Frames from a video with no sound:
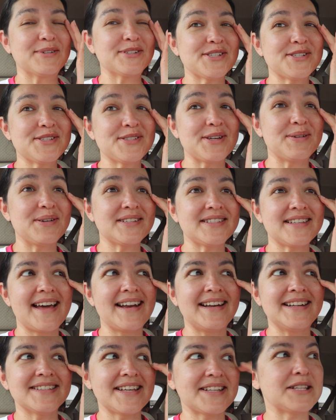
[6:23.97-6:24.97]
We're just so
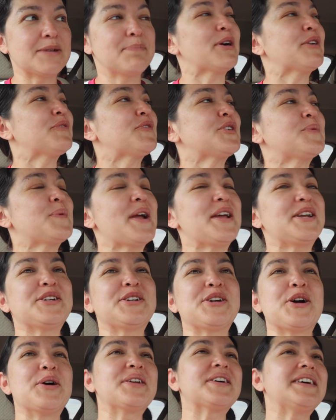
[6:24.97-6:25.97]
excited. It's like the perfect way to
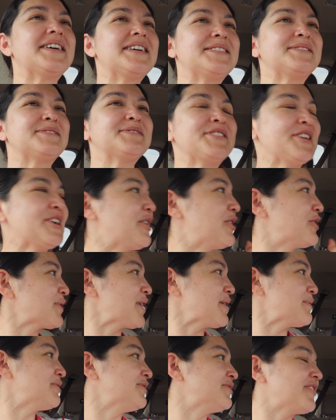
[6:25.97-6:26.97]
go to, you know,
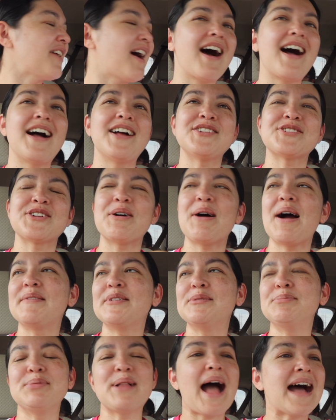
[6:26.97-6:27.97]
Great Wolf Lodge, go
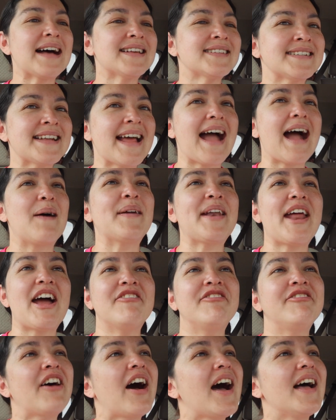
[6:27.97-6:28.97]
have a blast now and
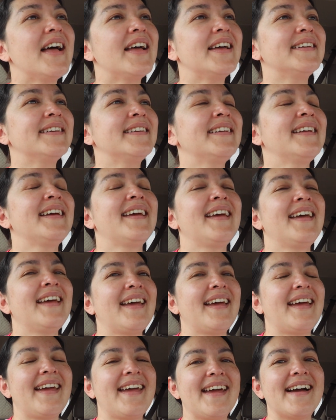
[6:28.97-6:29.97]
have
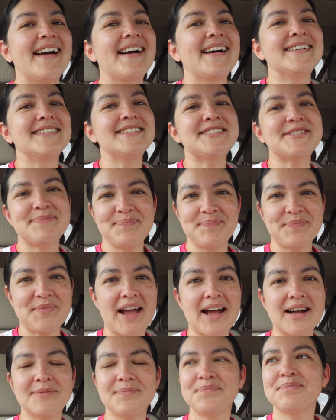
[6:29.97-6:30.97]
fun. And
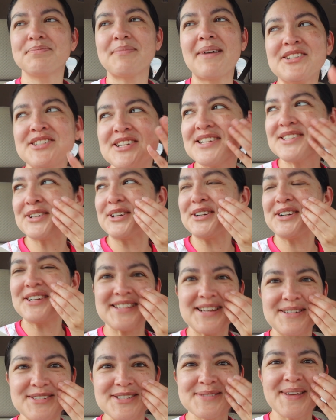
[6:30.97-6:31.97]
yeah, my cheeks hurt
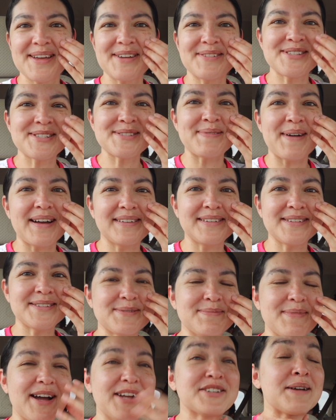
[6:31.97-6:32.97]
because I just like the smiling
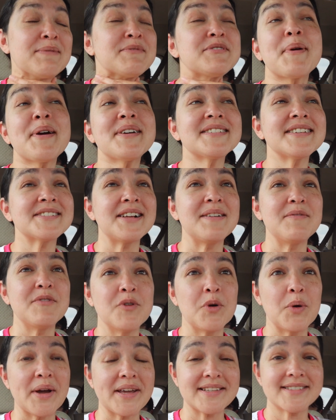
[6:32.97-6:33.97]
so much. I'm surprised I still have
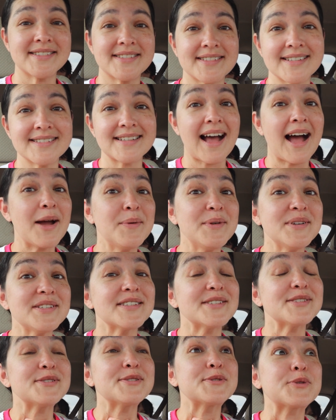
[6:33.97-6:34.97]
a voice because I was
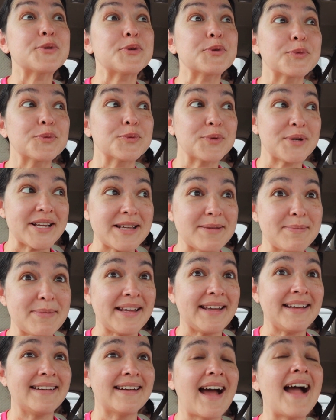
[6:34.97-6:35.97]

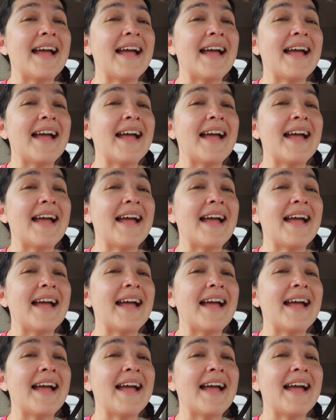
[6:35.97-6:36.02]
screaming.